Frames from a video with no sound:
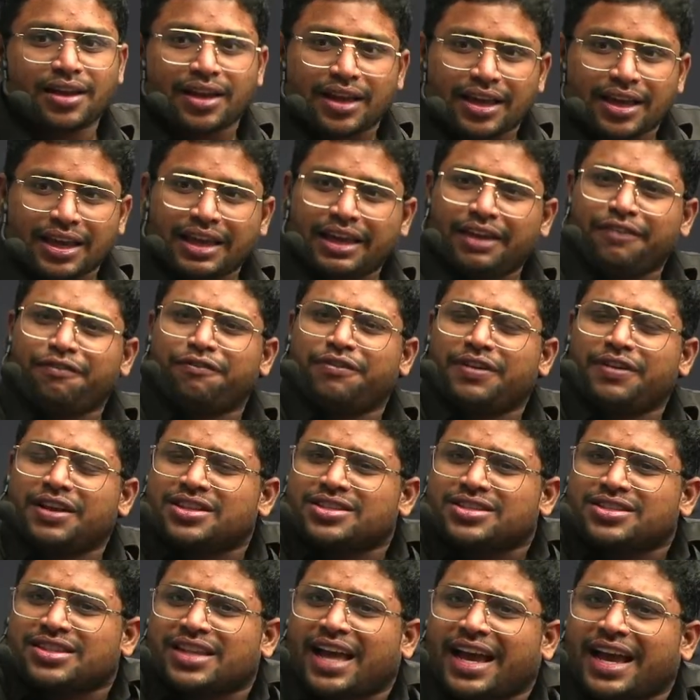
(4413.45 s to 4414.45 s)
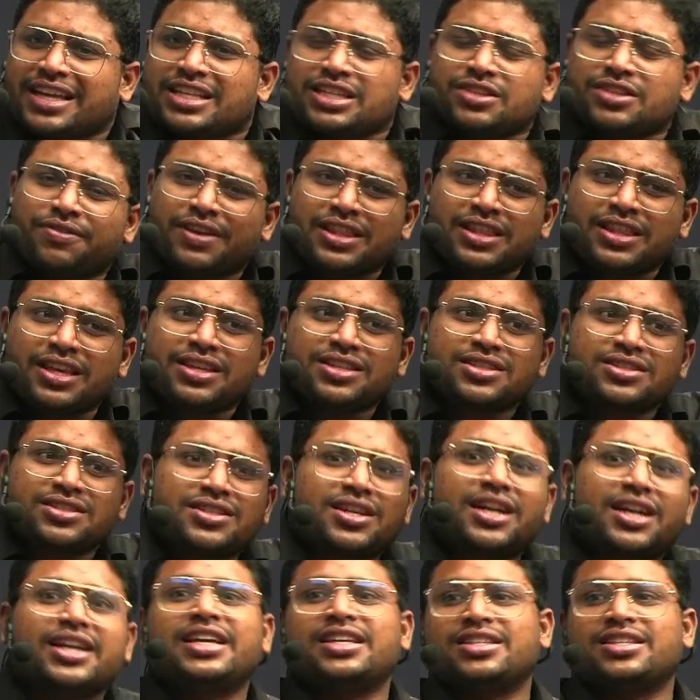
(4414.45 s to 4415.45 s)
He feels nice when he
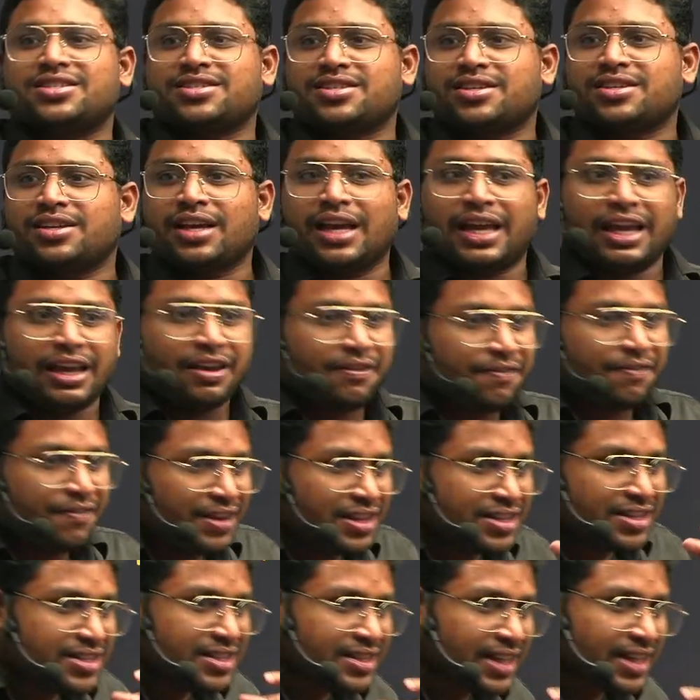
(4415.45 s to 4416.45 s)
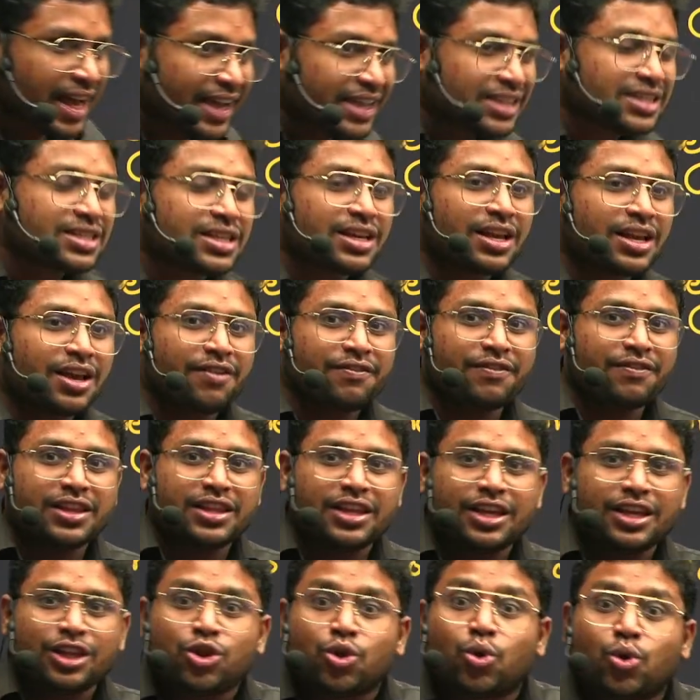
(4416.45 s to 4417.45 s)
studies. He feels nice when he
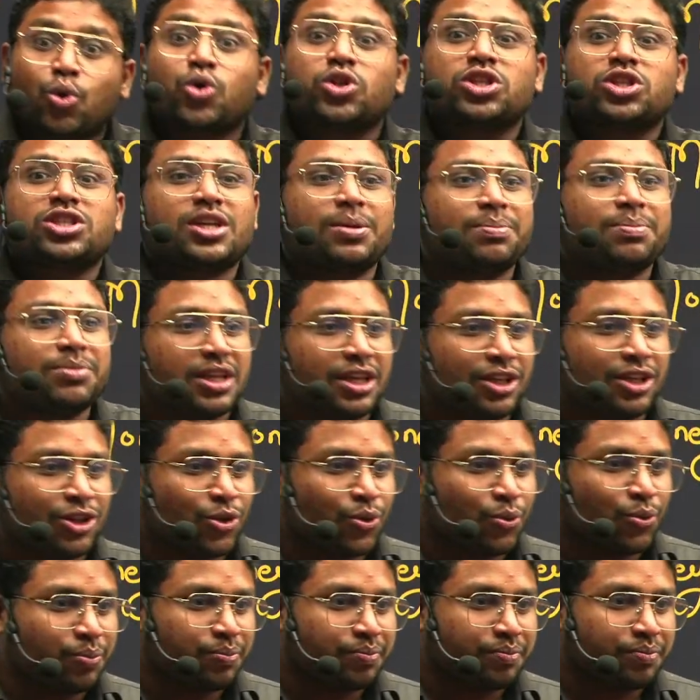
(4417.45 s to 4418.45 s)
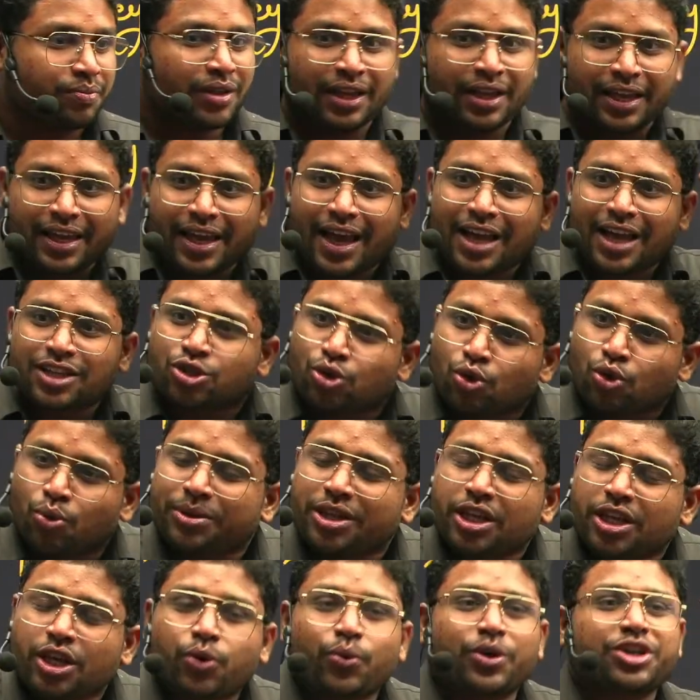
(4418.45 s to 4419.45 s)
knows something new. He has so many
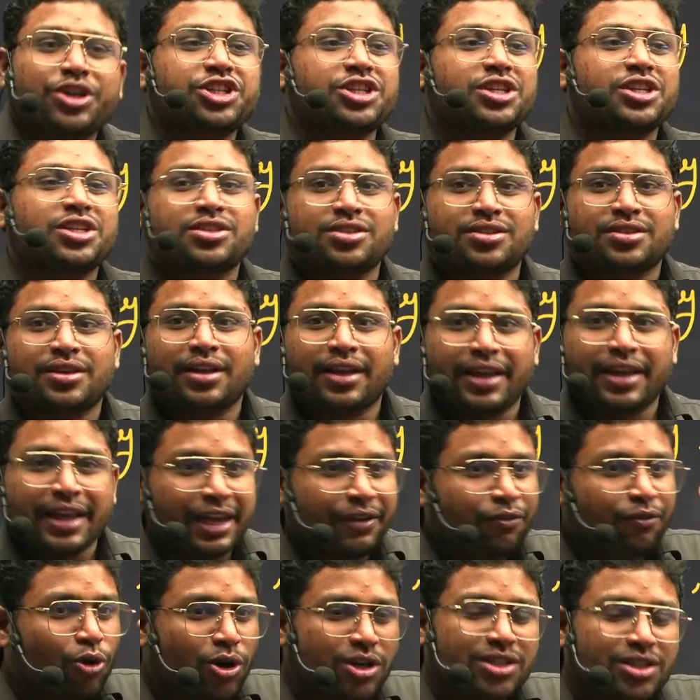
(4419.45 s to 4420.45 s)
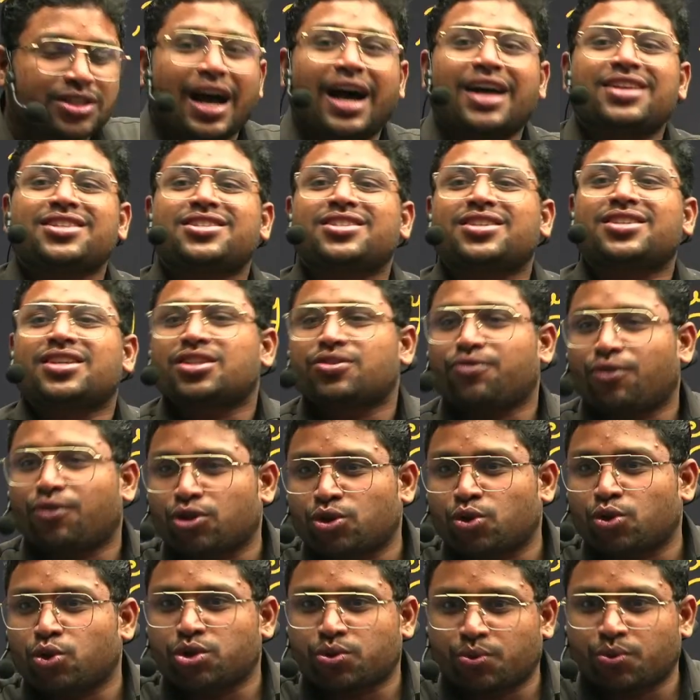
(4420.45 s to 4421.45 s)
questions. He wants answers for
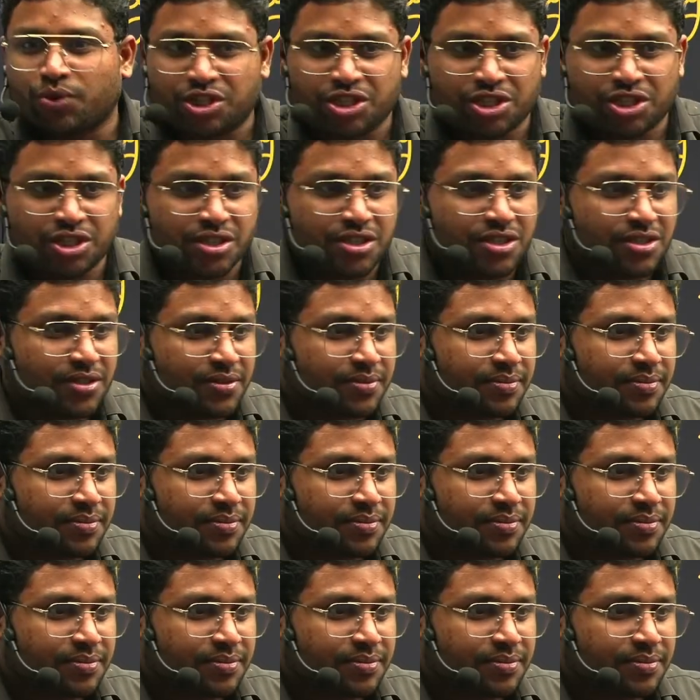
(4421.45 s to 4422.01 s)
those questions.